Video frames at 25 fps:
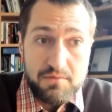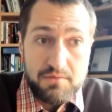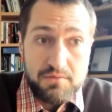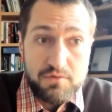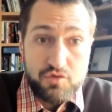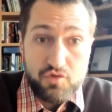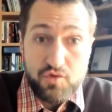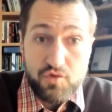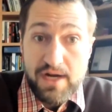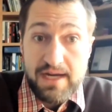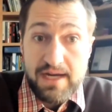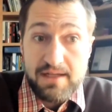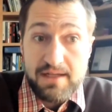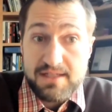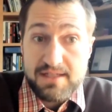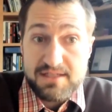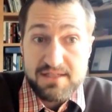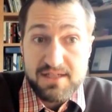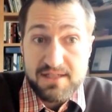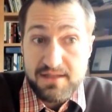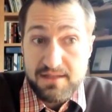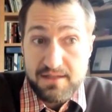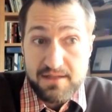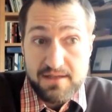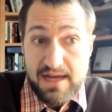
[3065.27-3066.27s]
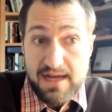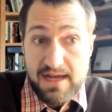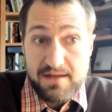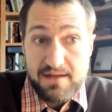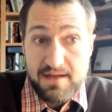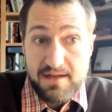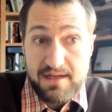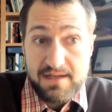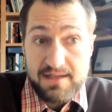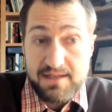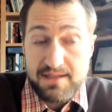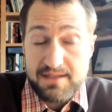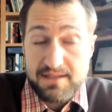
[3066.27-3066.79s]
great. That's not
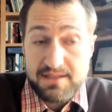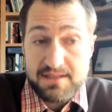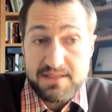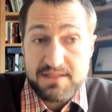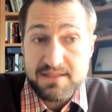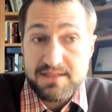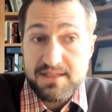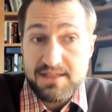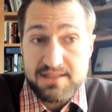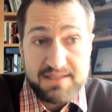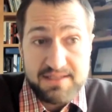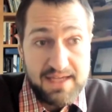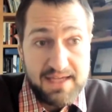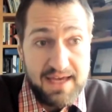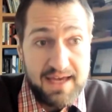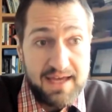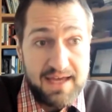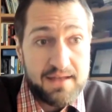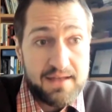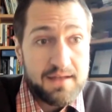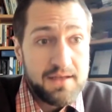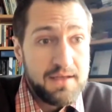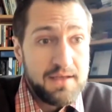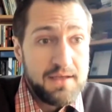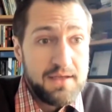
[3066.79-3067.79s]
anything to sneeze at.